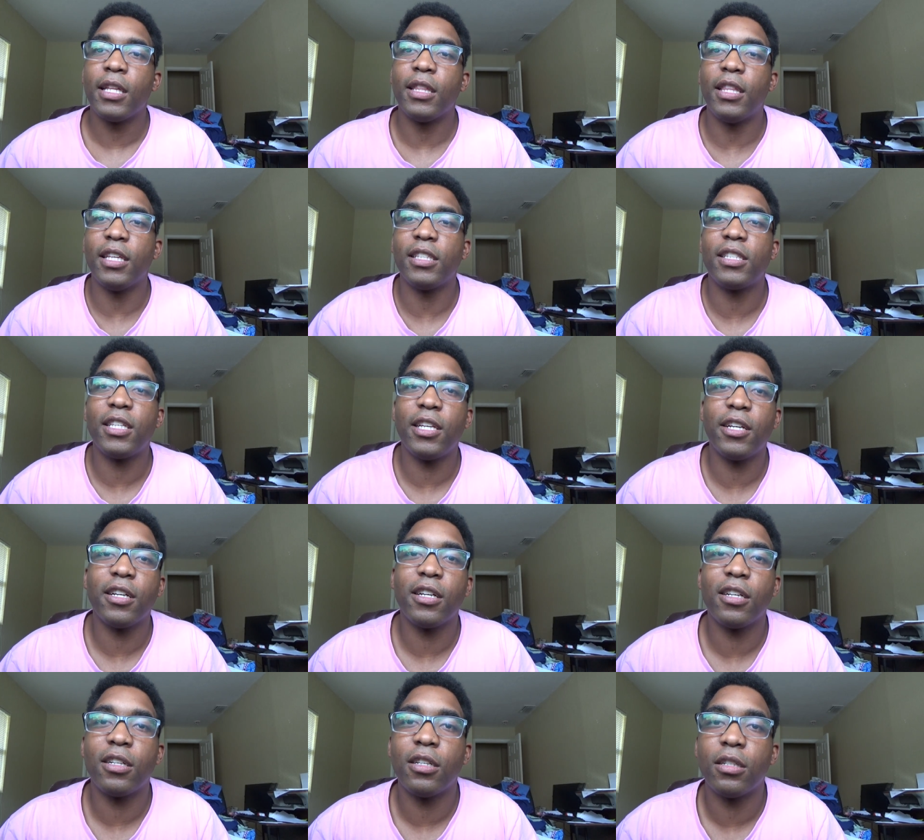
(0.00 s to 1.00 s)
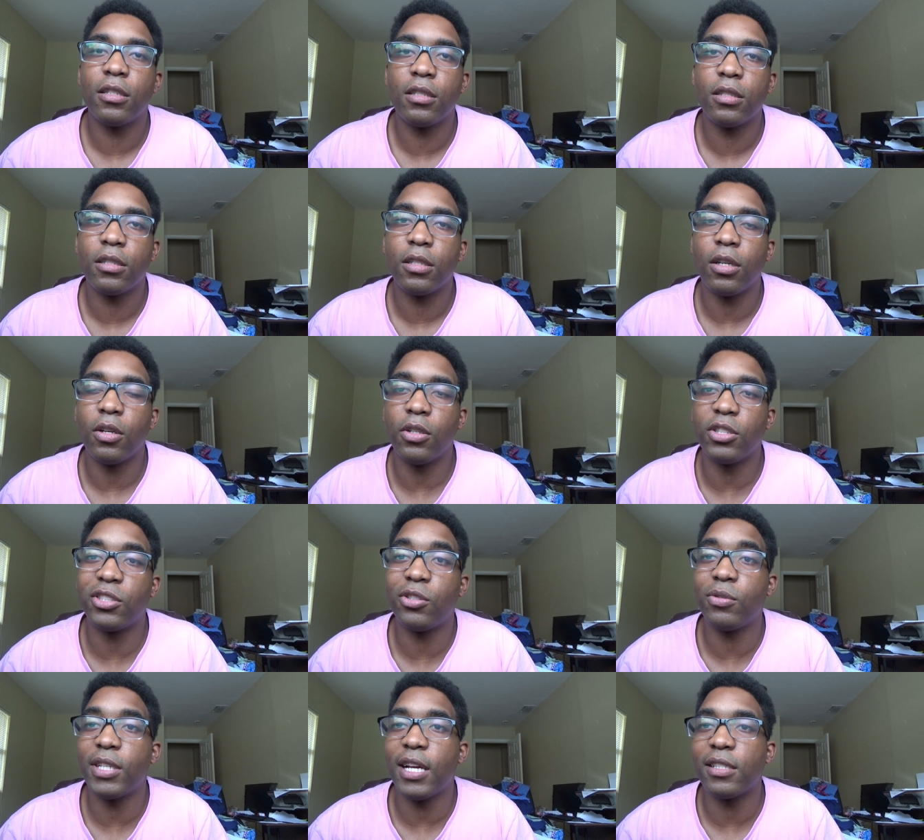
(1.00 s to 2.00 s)
this year is
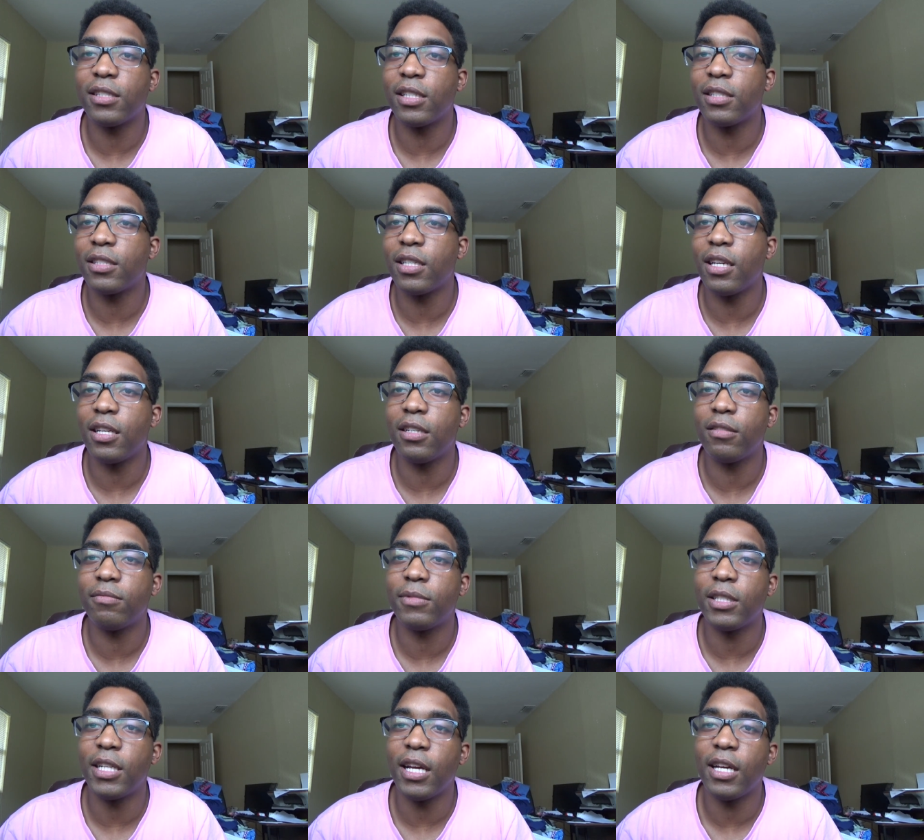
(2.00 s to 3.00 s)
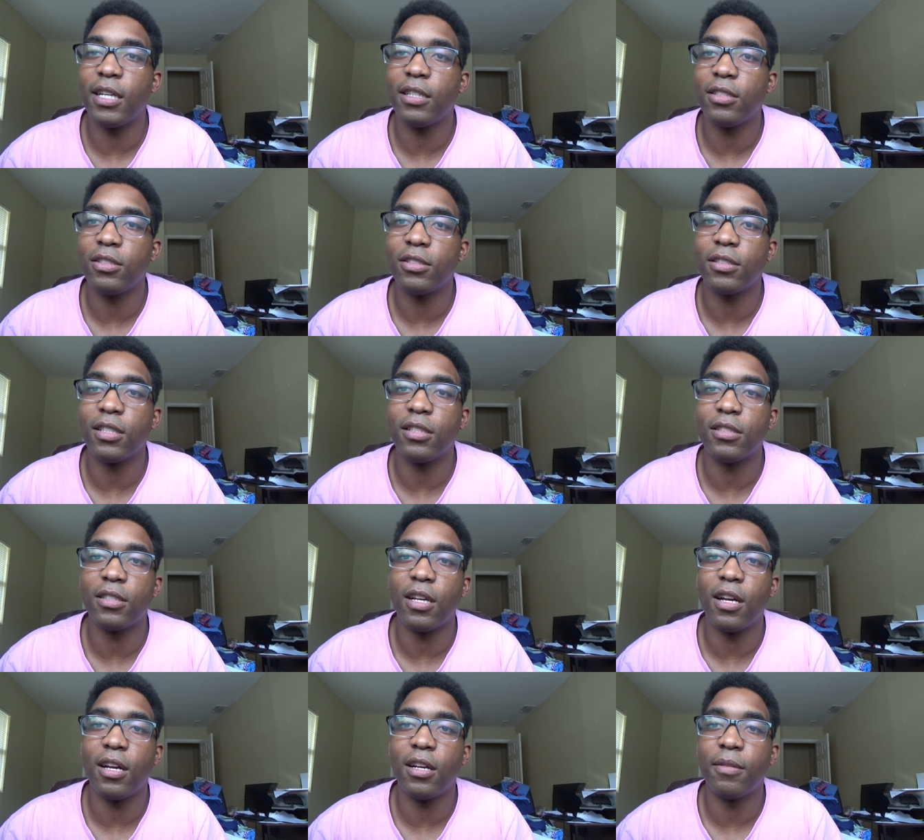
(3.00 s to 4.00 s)
2016 today is
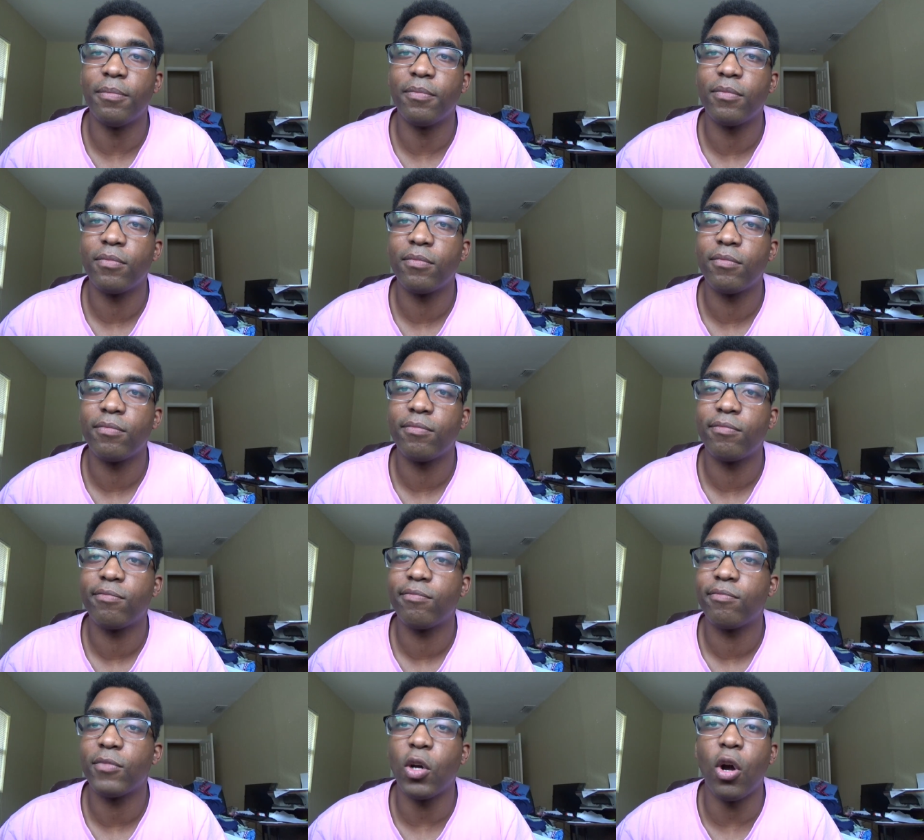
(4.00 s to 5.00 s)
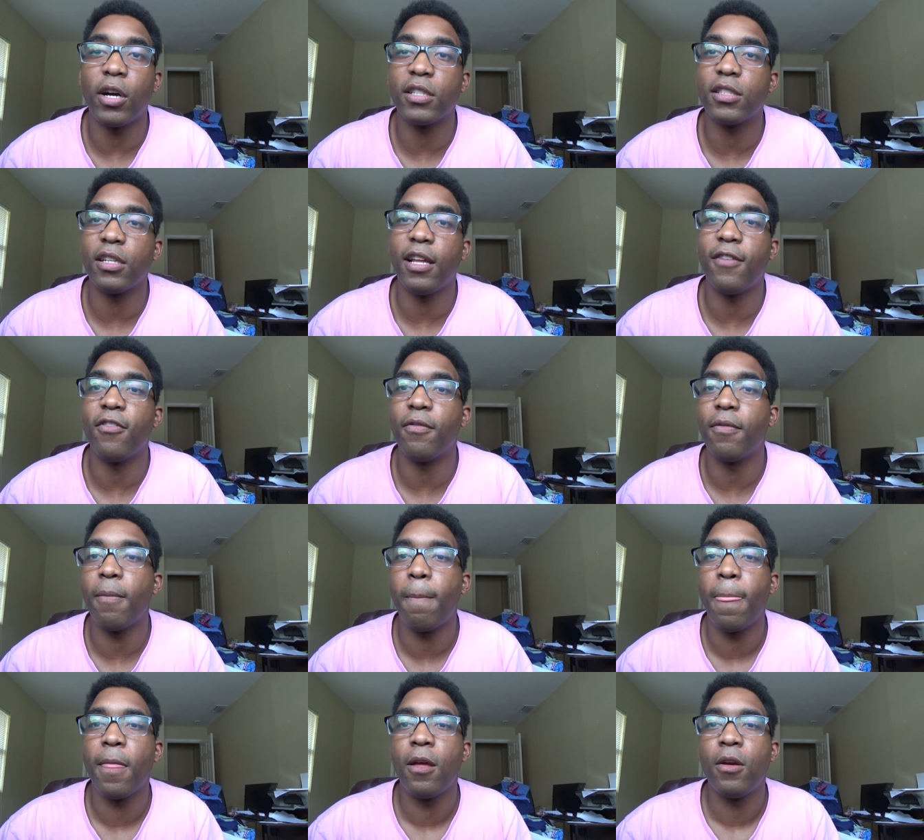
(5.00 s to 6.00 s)
uh, august 11th
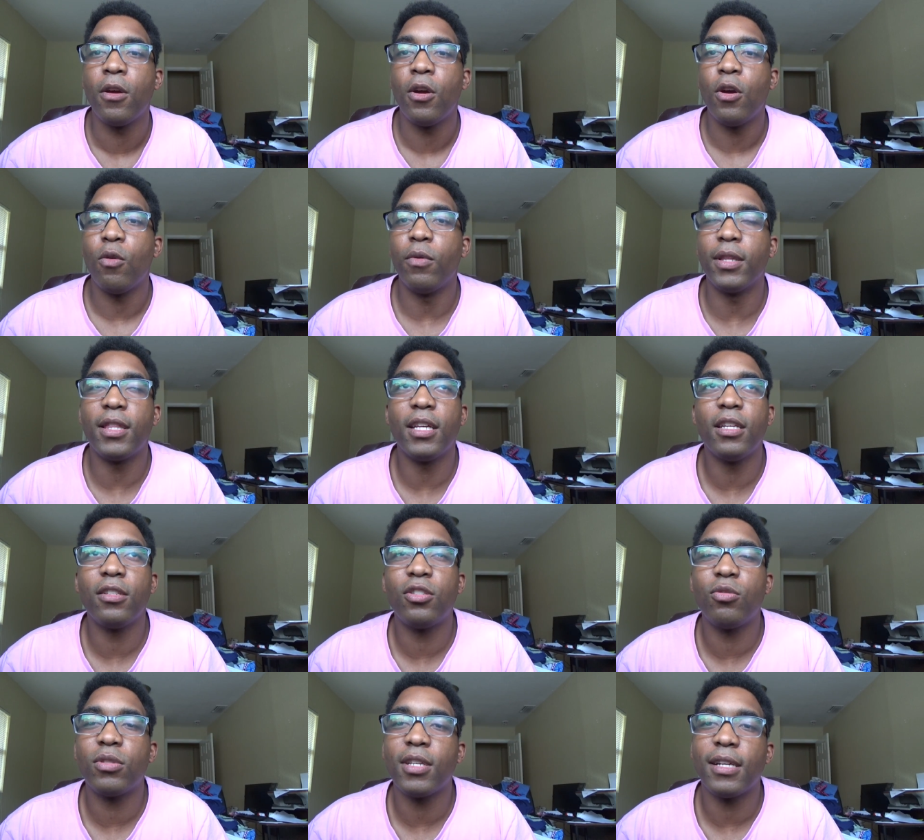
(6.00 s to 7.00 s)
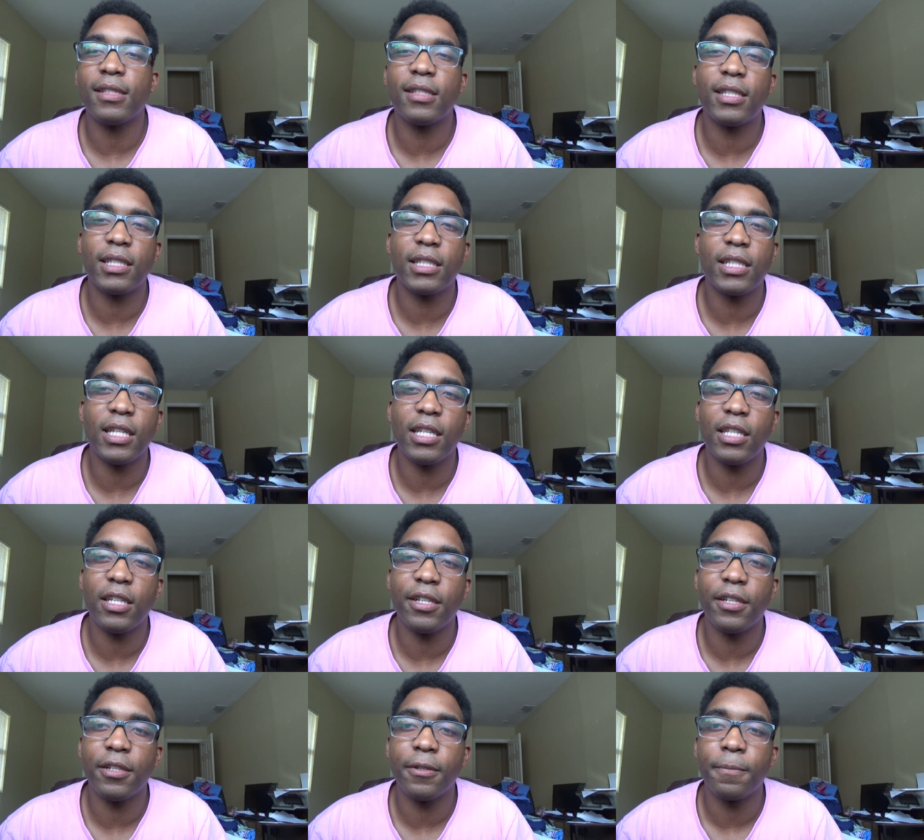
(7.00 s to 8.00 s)
within the 2016
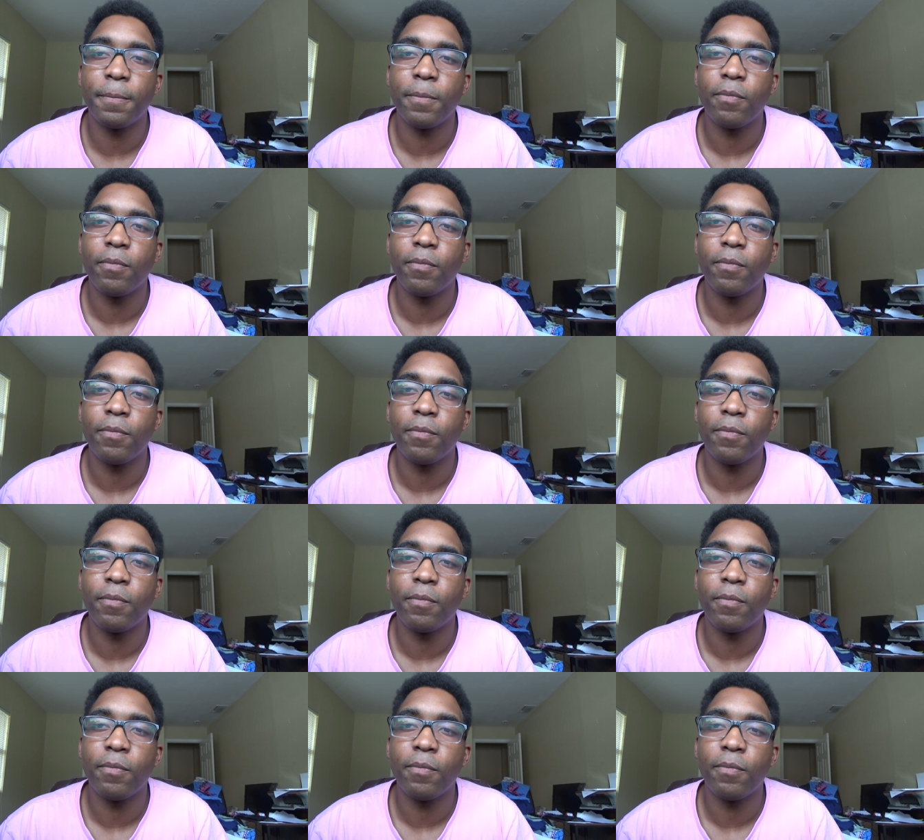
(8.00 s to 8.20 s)
year